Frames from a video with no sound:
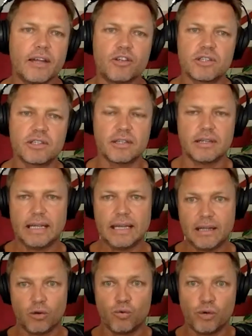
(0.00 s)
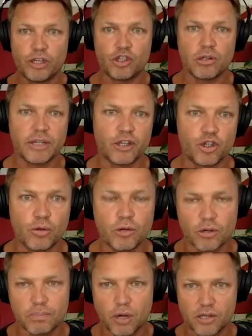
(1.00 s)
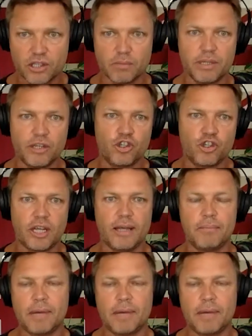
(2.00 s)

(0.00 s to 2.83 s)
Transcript: Just a little ritual that you could possibly share.